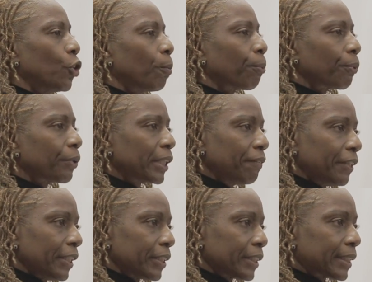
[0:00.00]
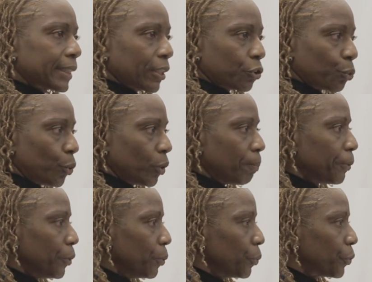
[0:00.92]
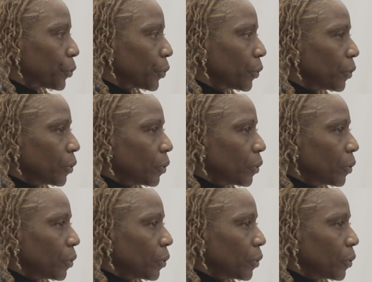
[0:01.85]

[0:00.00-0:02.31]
no previous sexual abuse,